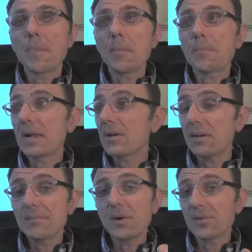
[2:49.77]
But it
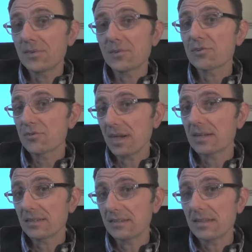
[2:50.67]
can be also
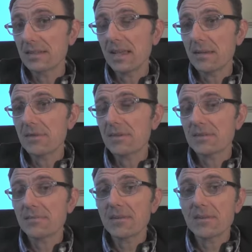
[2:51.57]
shrunken. It can be a
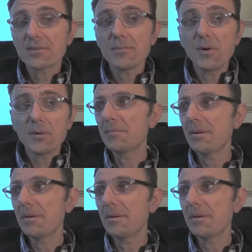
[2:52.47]
very small